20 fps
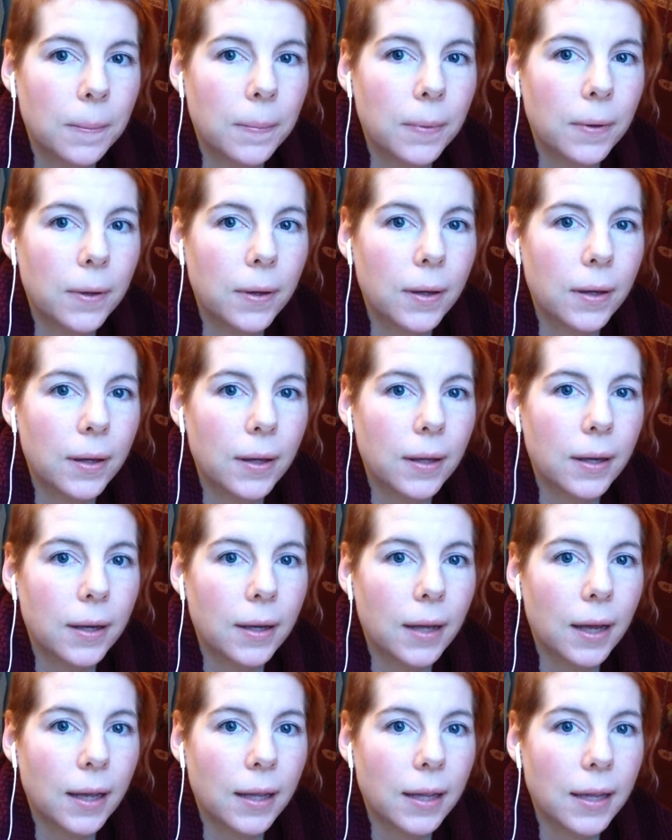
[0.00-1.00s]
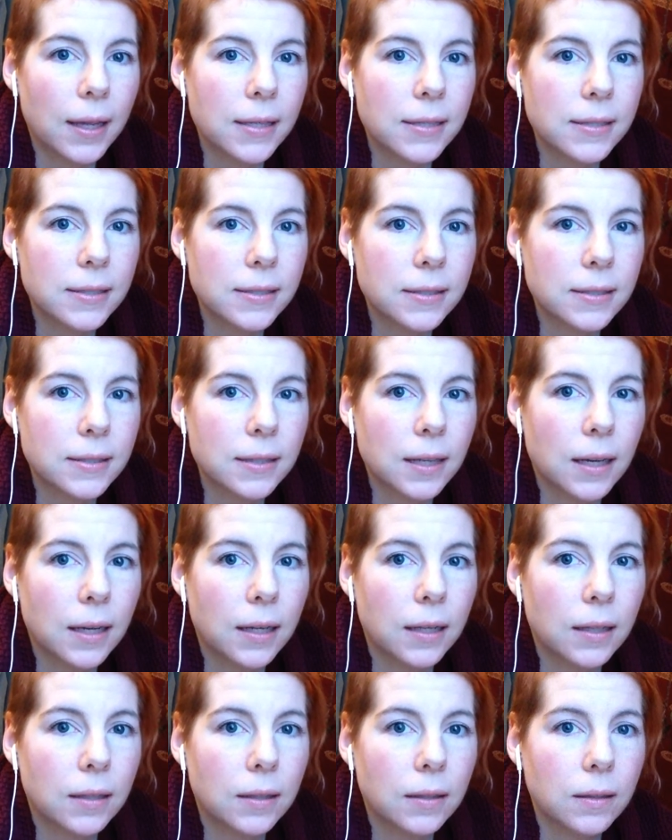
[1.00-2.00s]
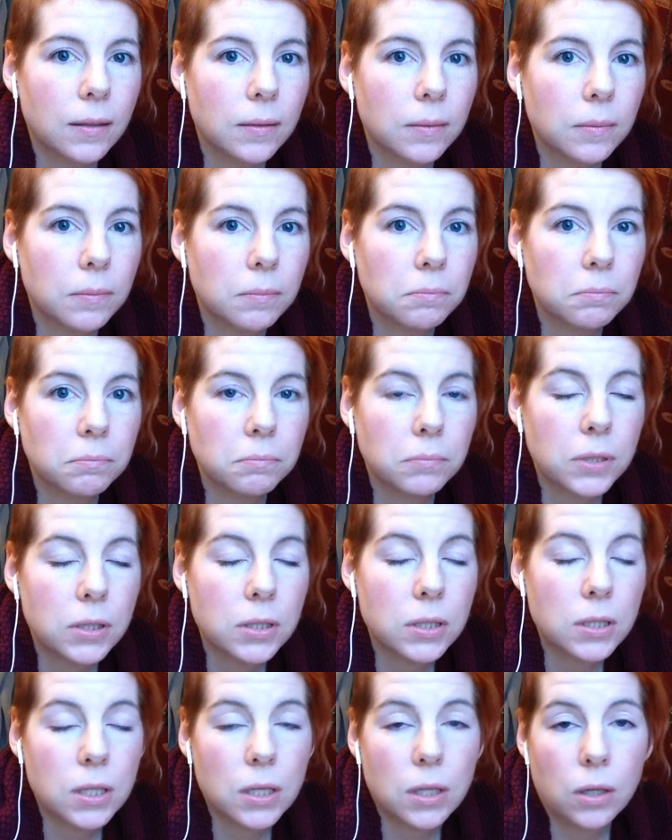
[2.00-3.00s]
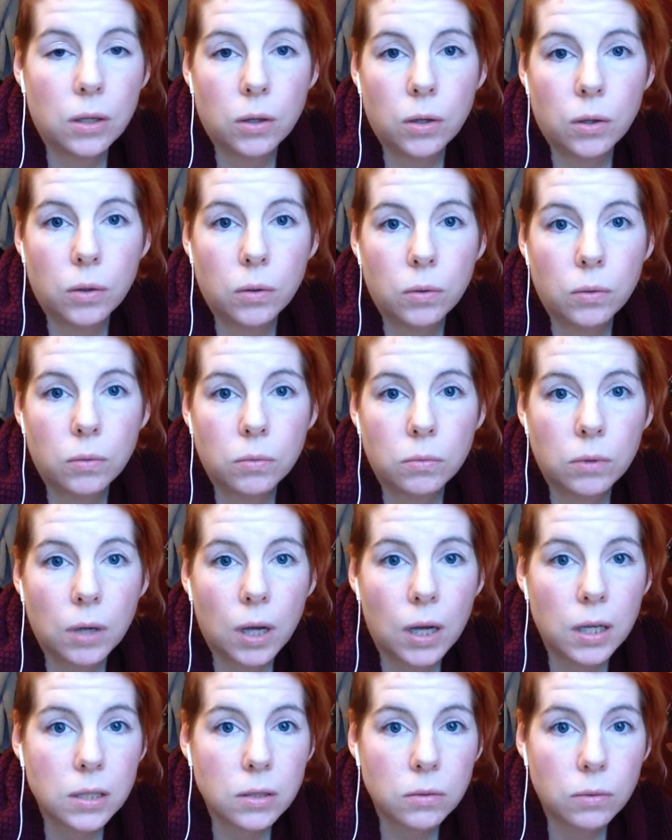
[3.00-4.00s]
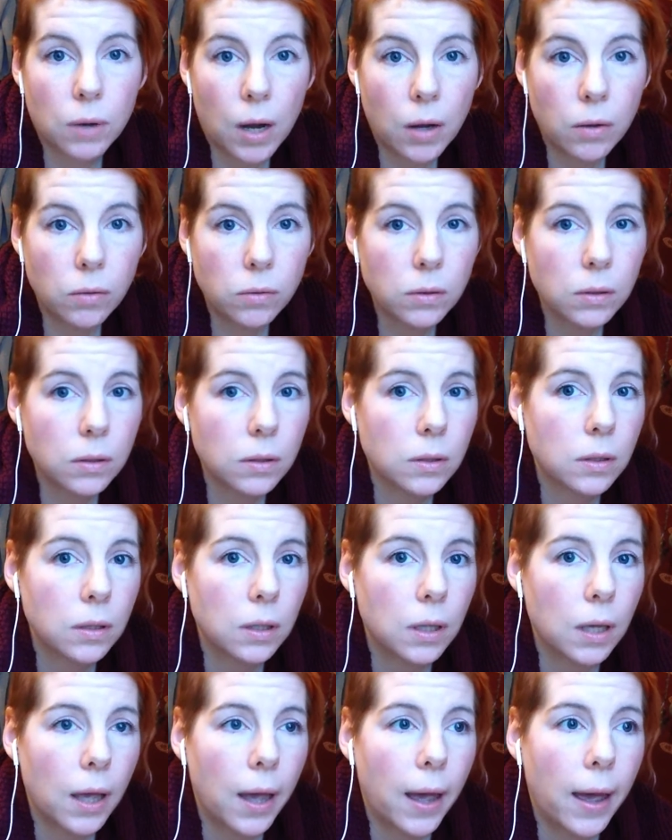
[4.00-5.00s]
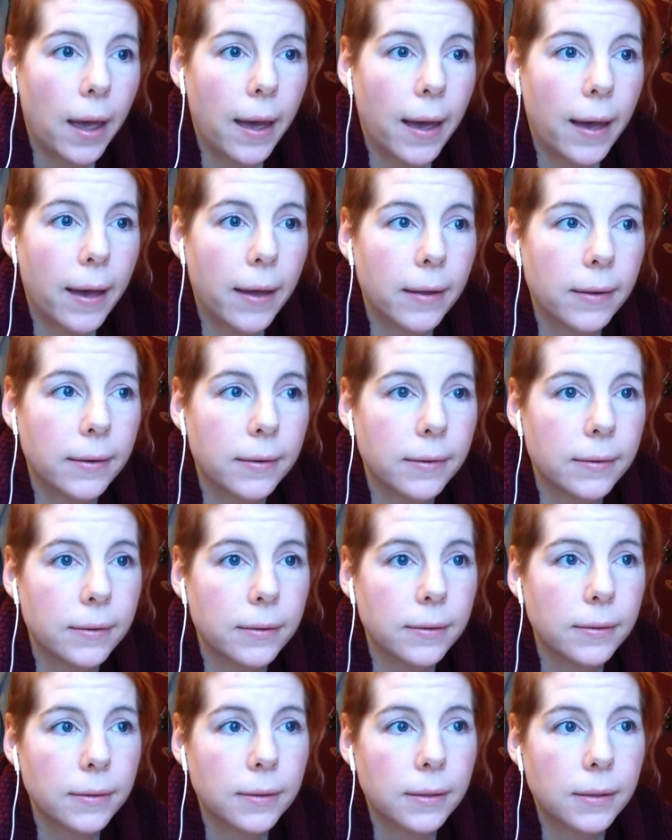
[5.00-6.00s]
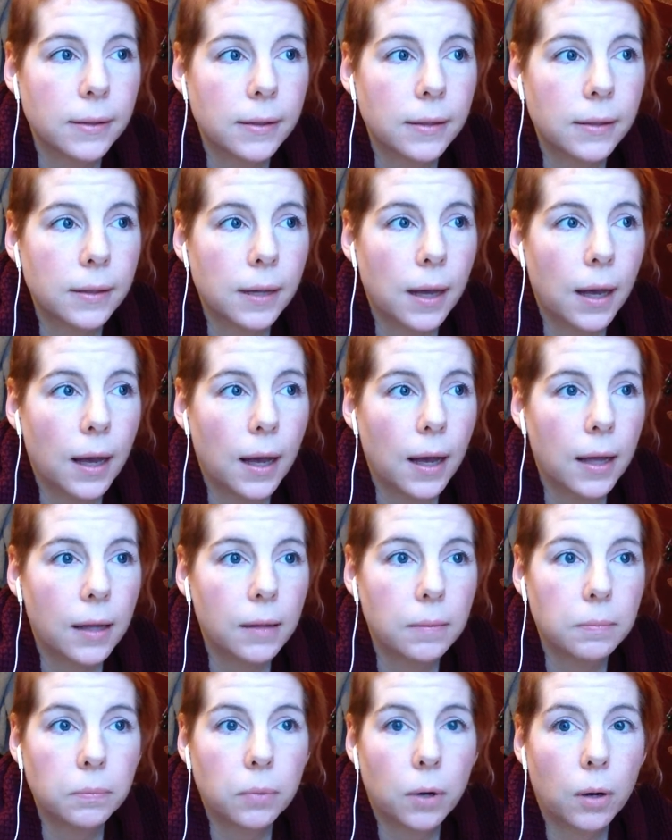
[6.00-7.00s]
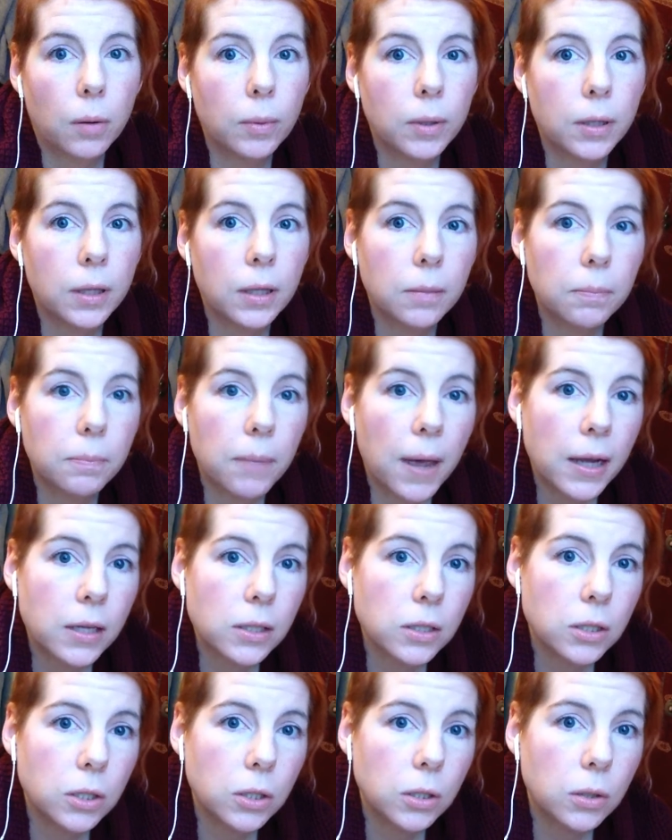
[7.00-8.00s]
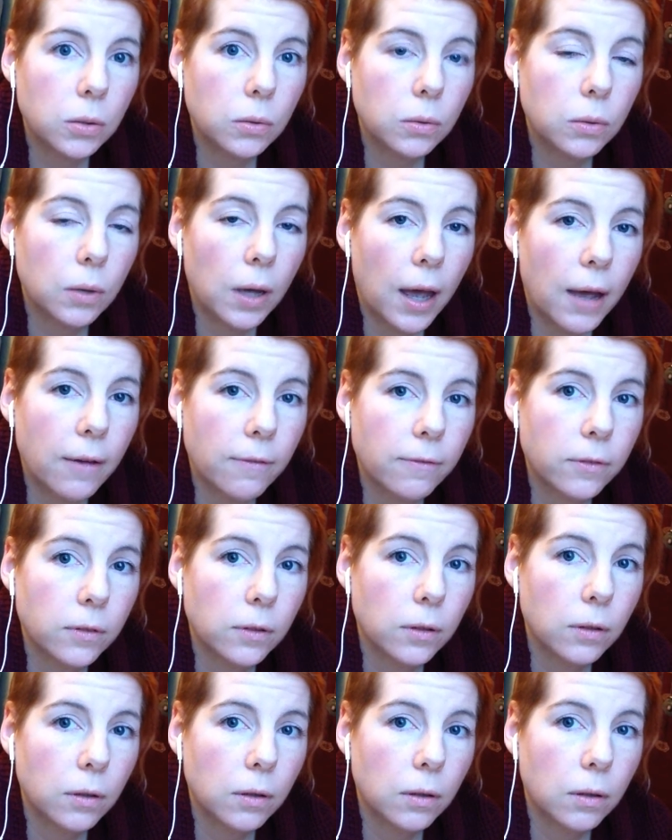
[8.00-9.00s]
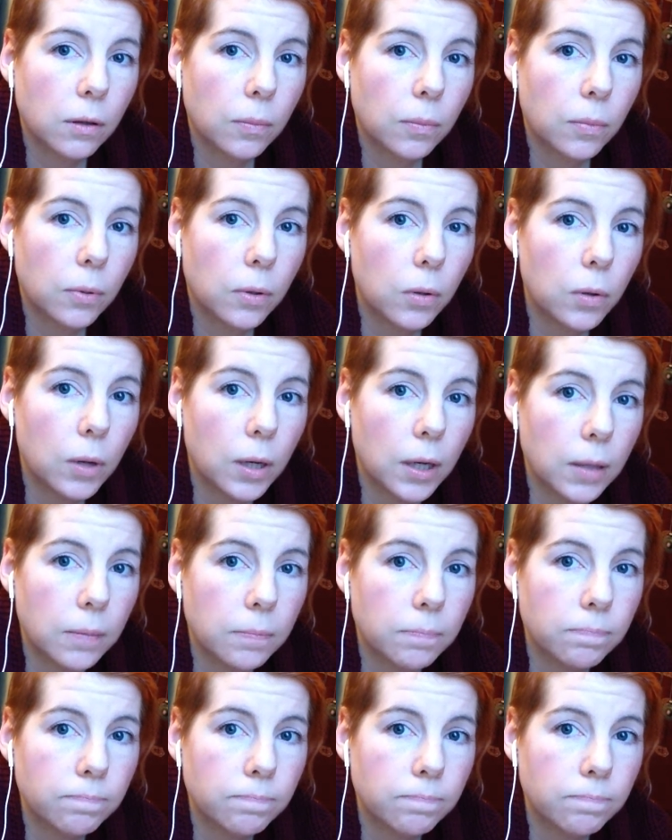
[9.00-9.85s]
But I guess I'll be seeing you guys around and I'll probably get back to you after Prolog.